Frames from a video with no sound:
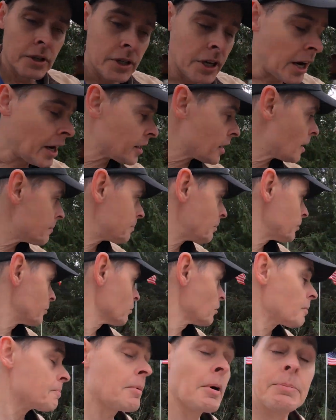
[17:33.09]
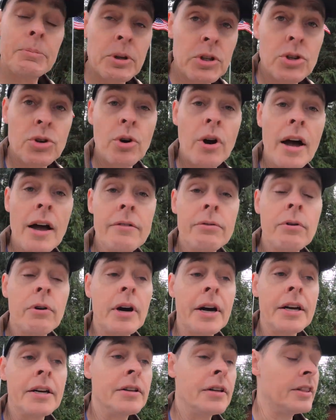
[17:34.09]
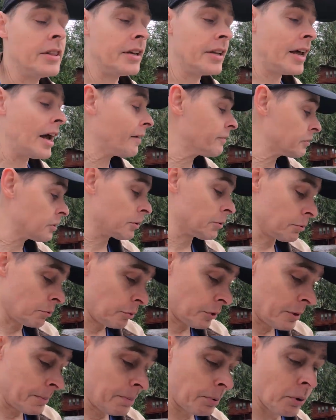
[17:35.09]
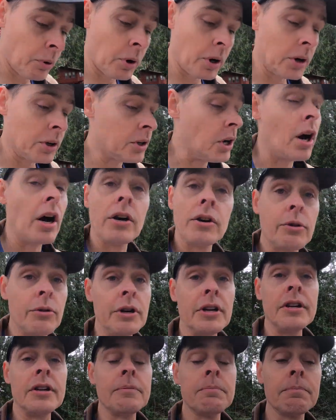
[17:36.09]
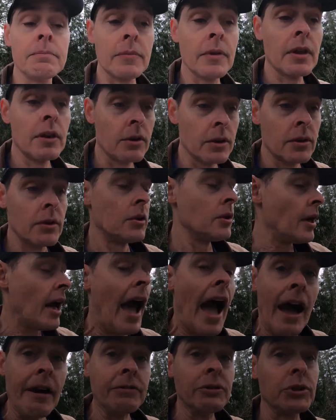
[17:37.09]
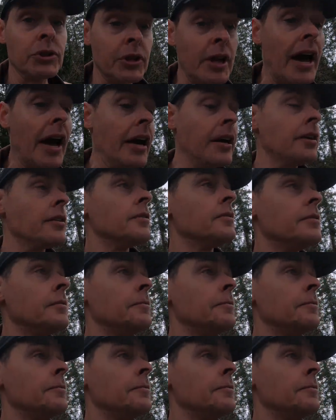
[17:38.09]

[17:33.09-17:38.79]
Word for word: cut up and rip up the driveway, and then have to re-pour concrete after that.